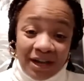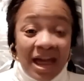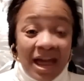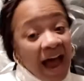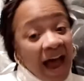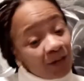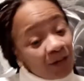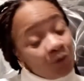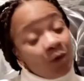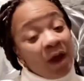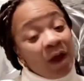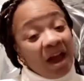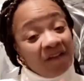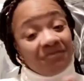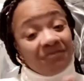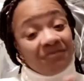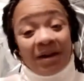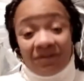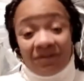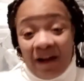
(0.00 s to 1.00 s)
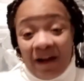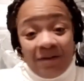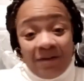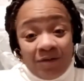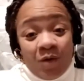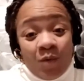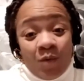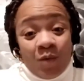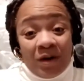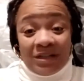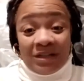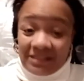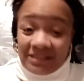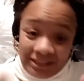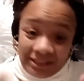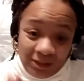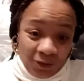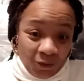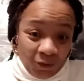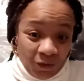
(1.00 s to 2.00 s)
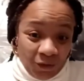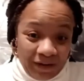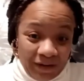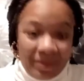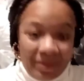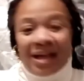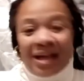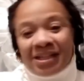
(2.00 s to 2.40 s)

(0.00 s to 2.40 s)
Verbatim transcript: I do have my five oh one c three.